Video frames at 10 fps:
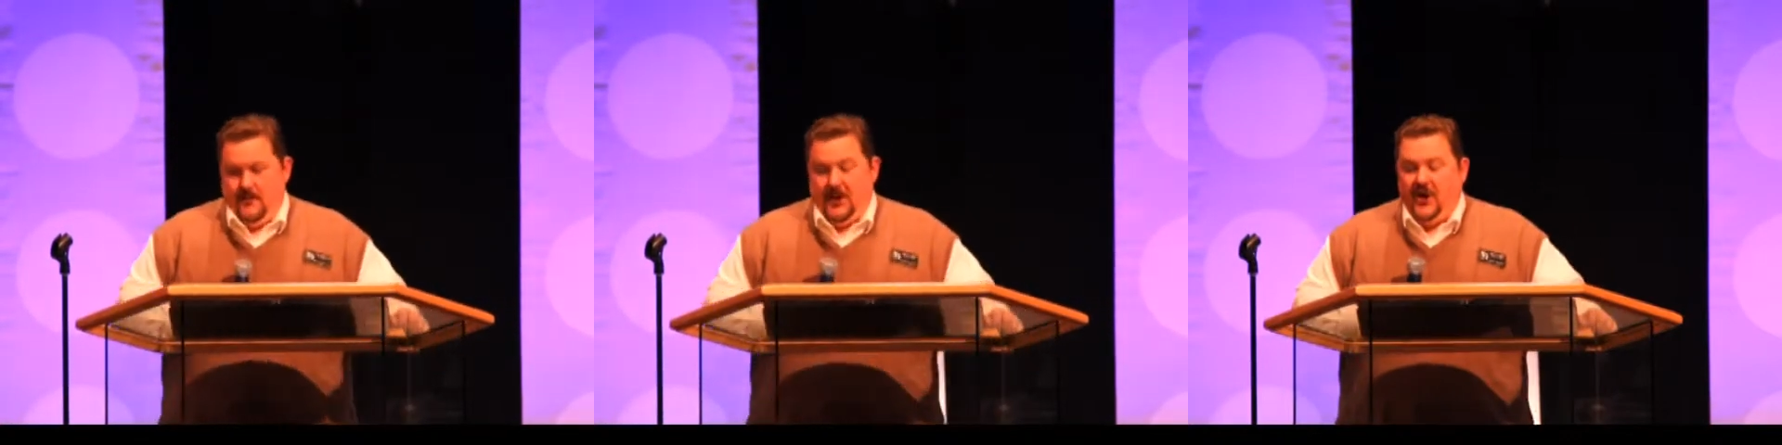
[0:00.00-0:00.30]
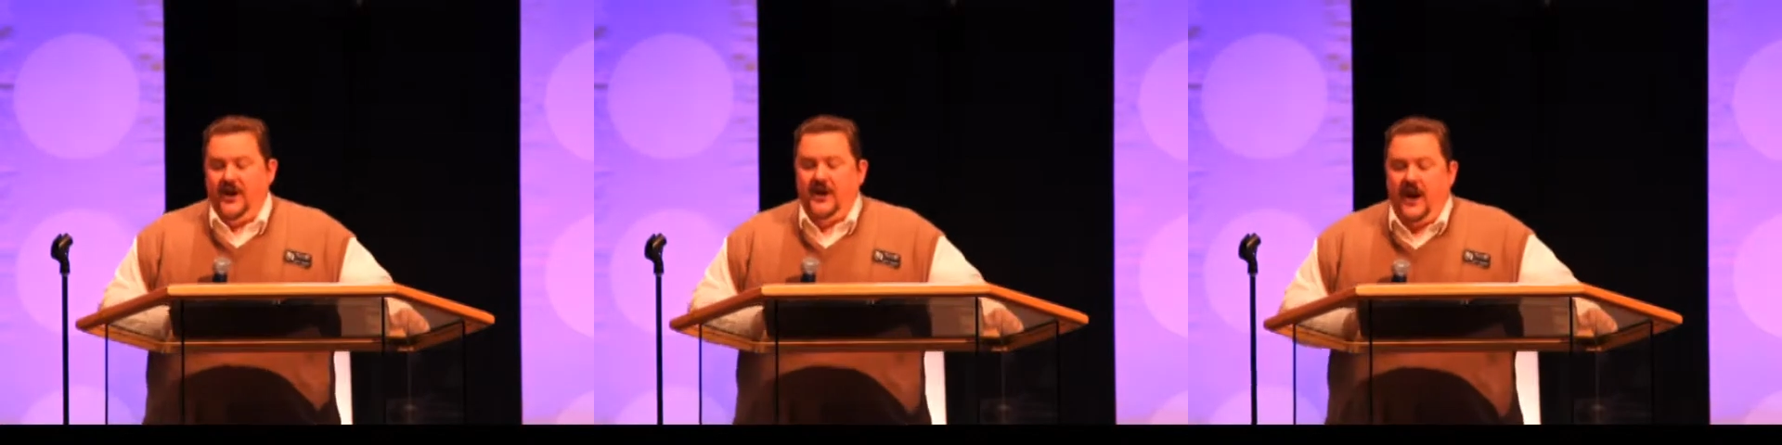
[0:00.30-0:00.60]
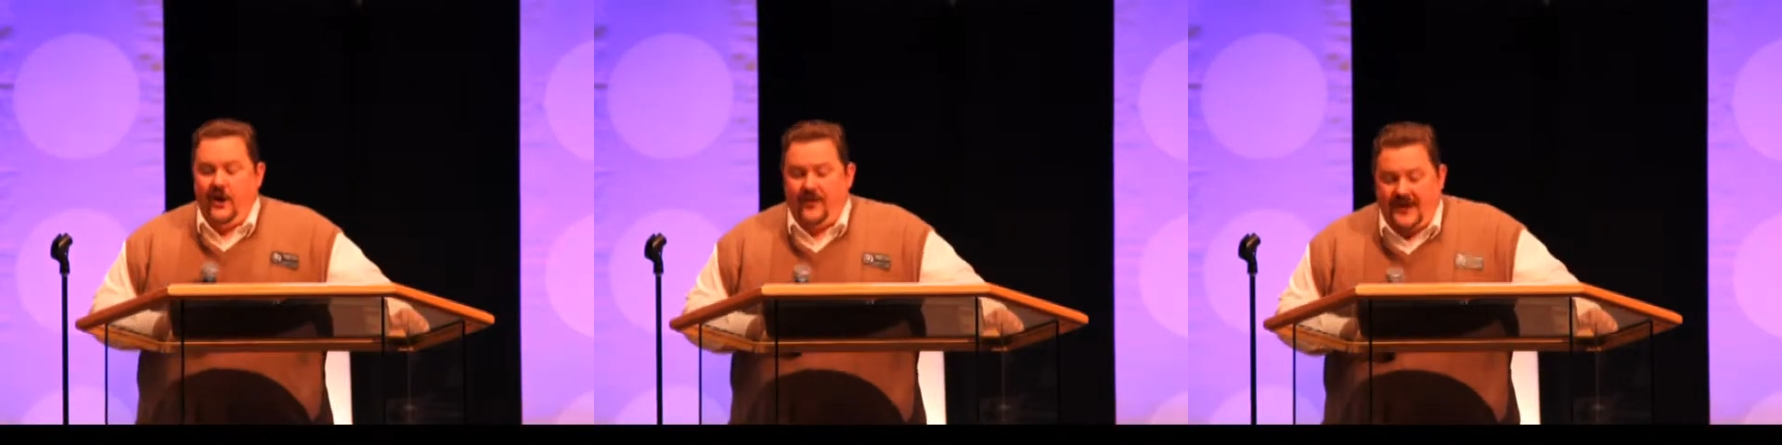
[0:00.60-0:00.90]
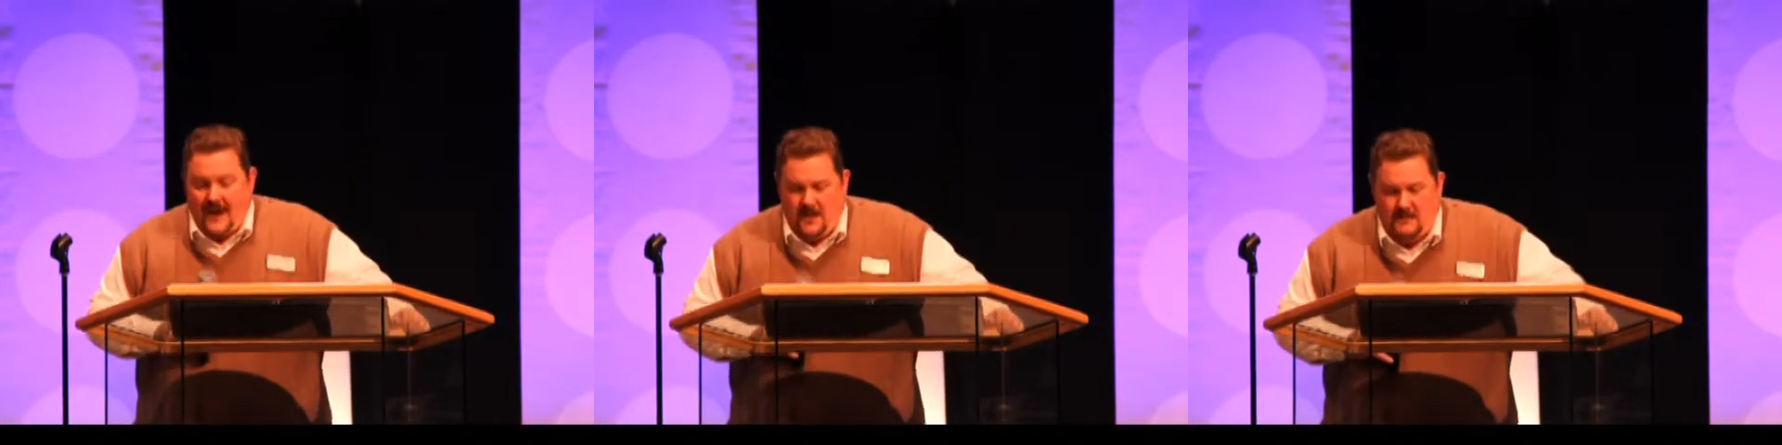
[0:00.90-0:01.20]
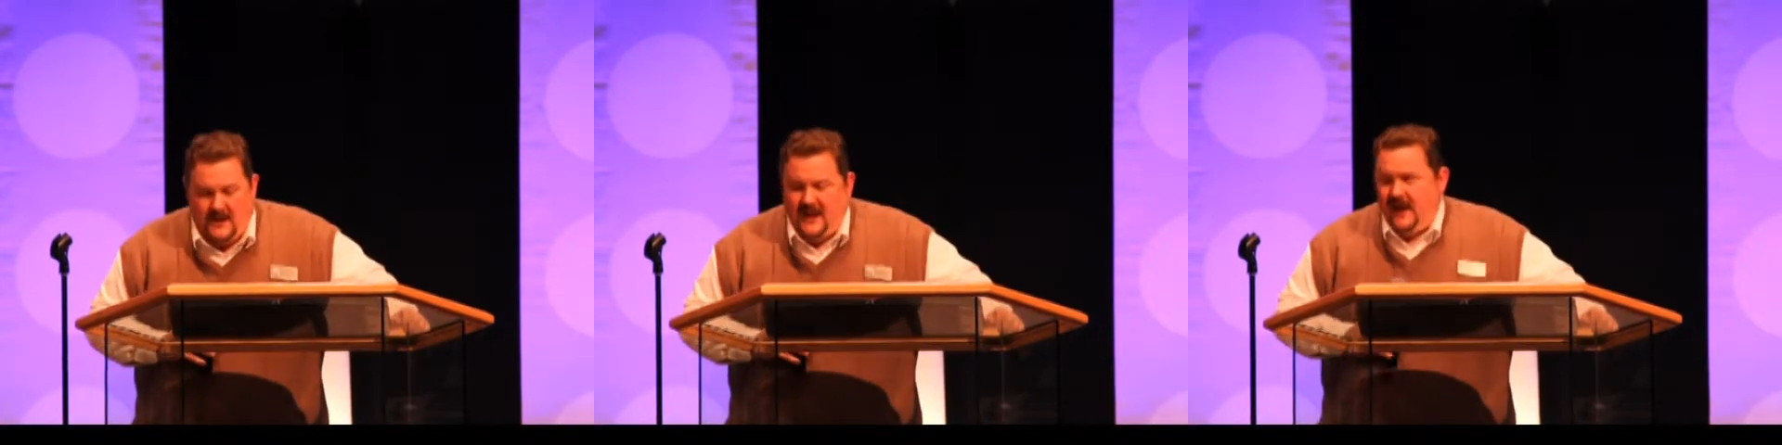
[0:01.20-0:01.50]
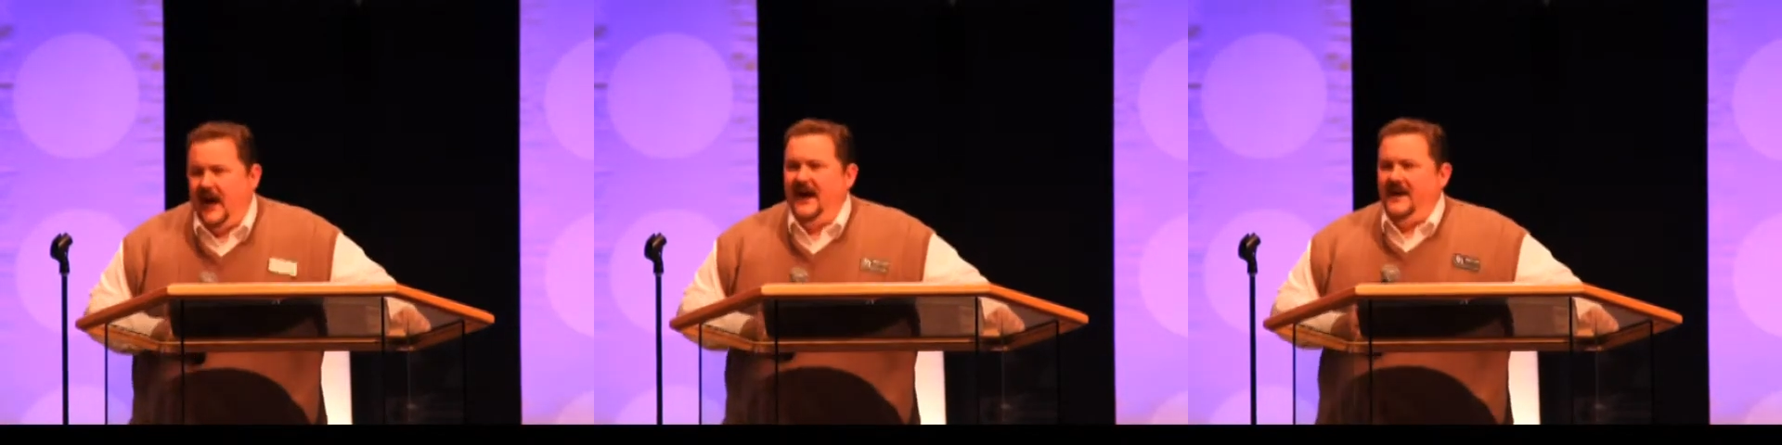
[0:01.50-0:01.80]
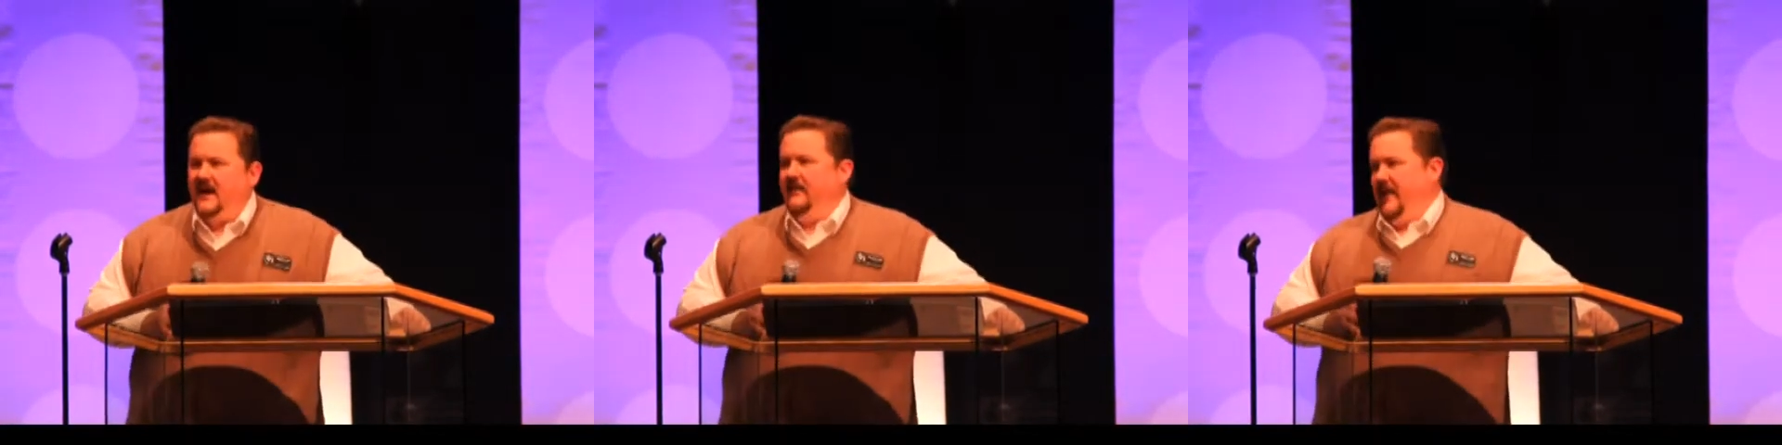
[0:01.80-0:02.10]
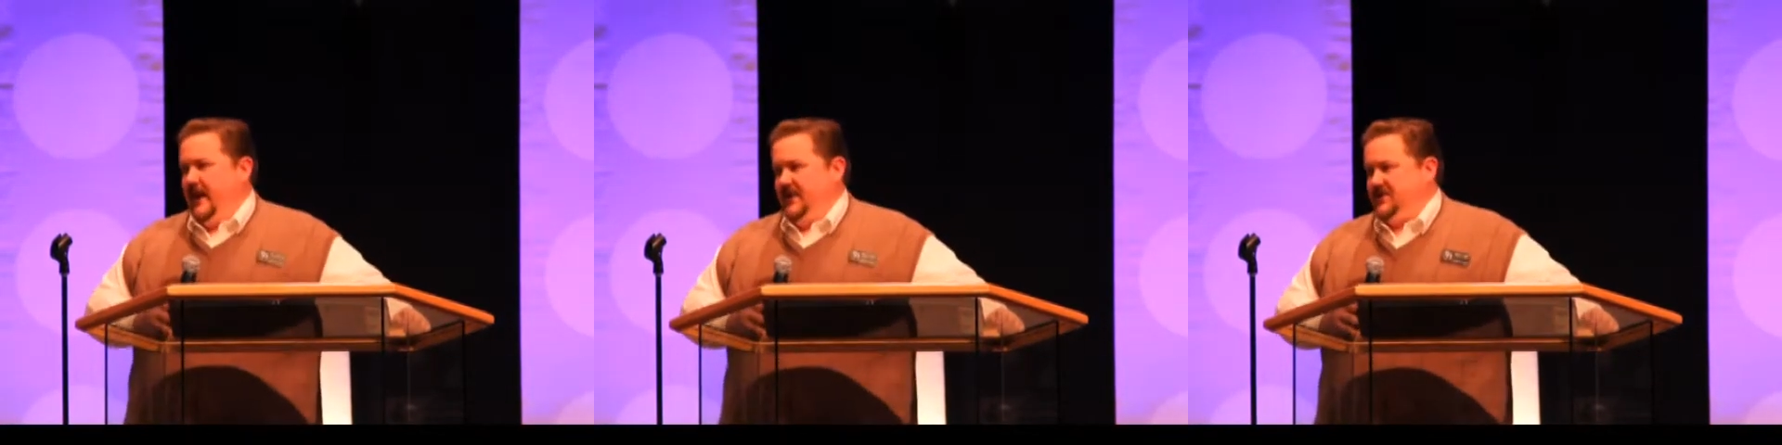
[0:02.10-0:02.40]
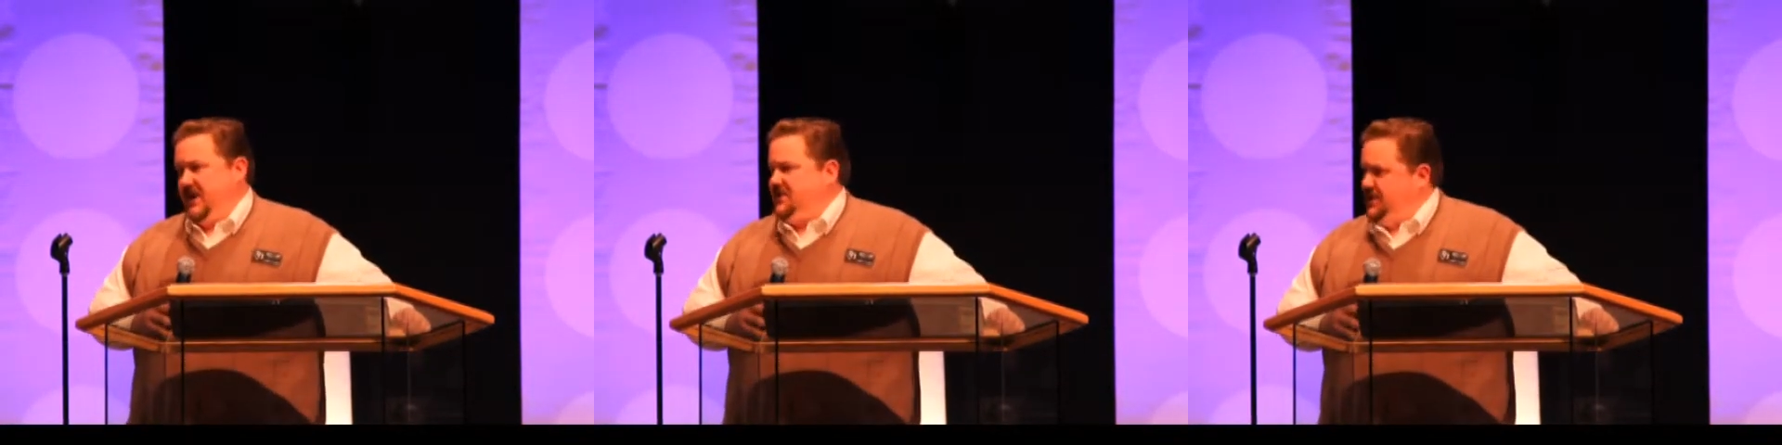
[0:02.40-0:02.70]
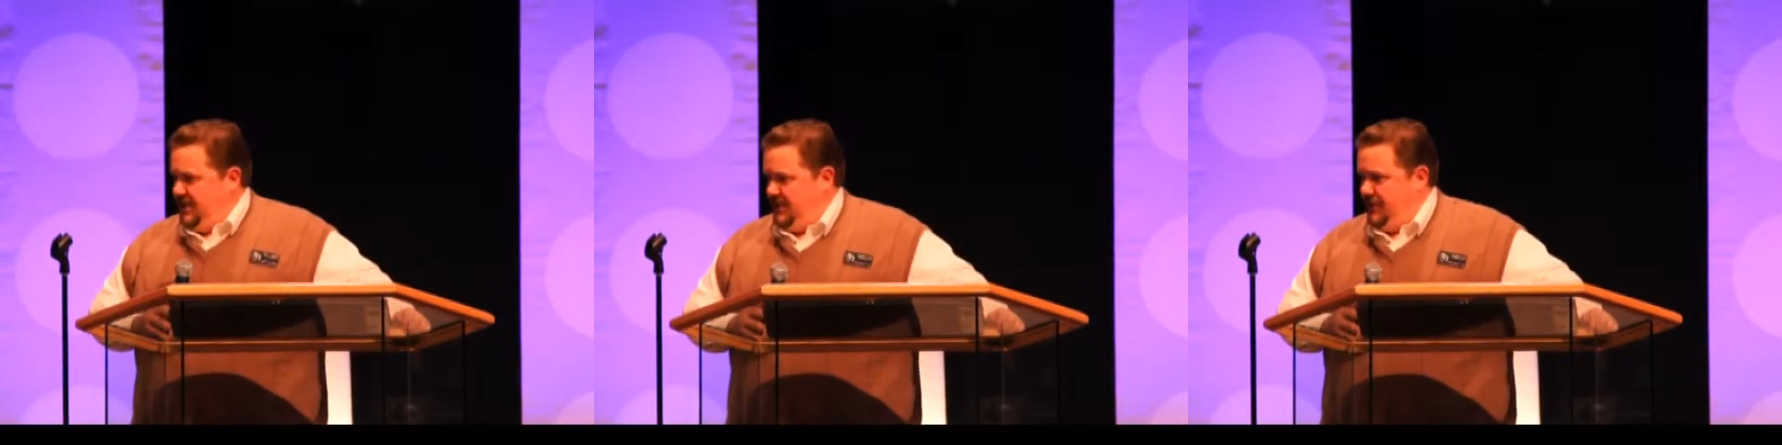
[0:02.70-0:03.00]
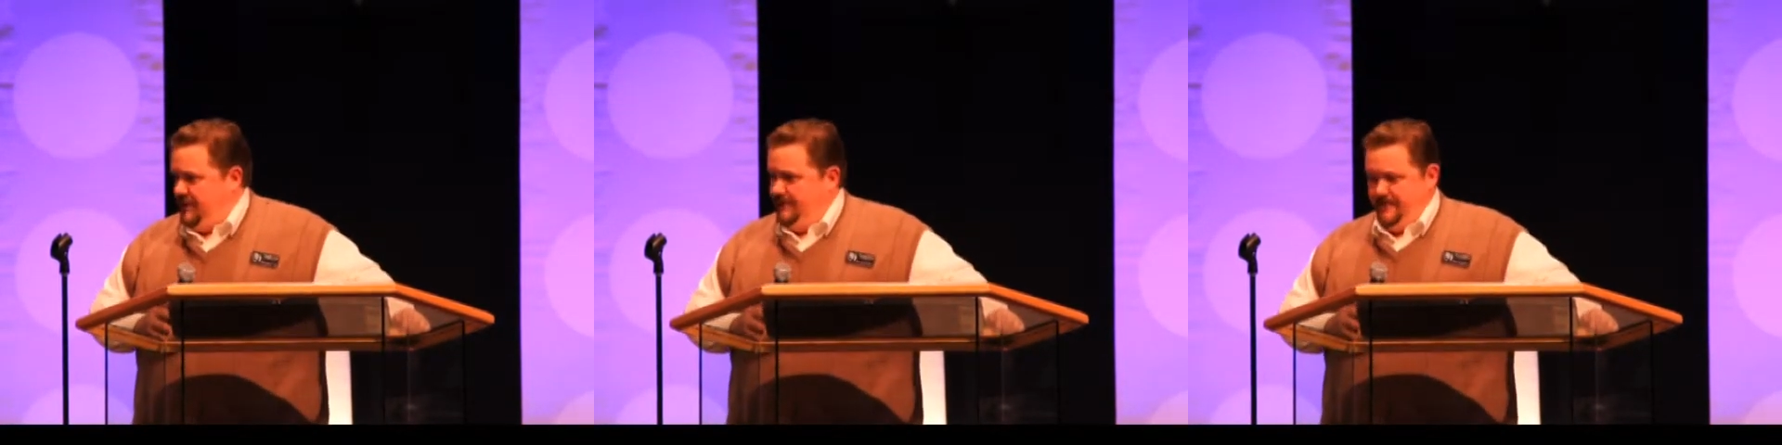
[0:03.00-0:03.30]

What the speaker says: But you didn't hear the dominant media identify it as such, did you?